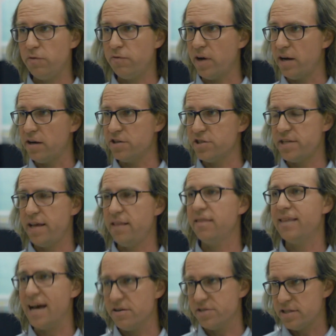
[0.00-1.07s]
fires
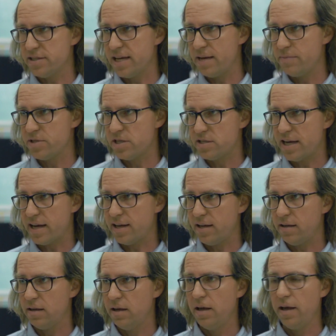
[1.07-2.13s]
10,000 times a
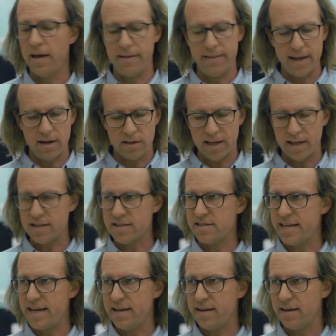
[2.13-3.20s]
second, and that'll get us
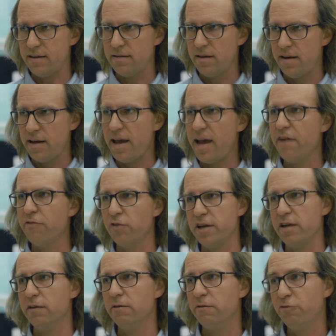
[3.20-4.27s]
data
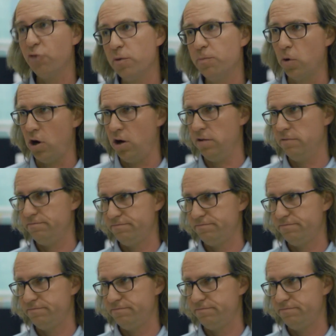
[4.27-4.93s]
every football.